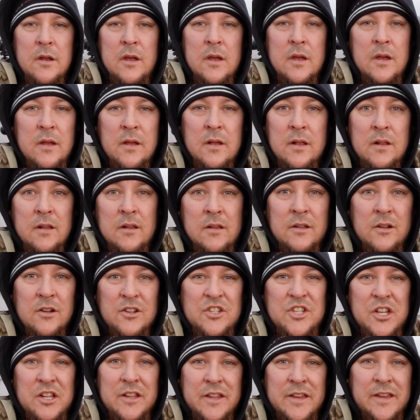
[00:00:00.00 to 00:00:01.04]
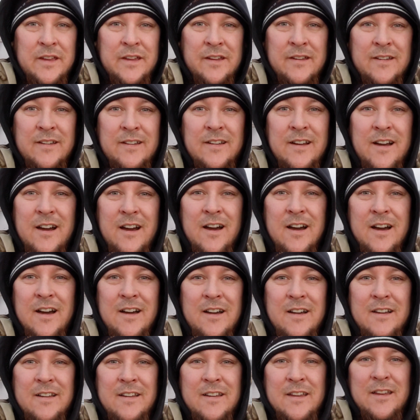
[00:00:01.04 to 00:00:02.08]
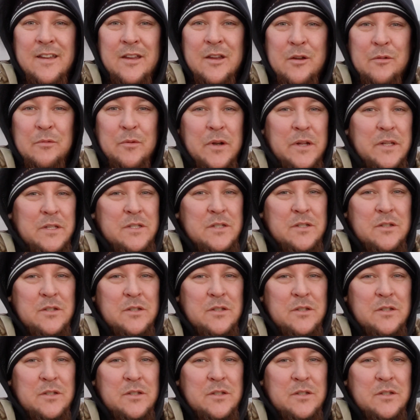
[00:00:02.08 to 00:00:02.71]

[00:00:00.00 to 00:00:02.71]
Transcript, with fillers: A little chilly, but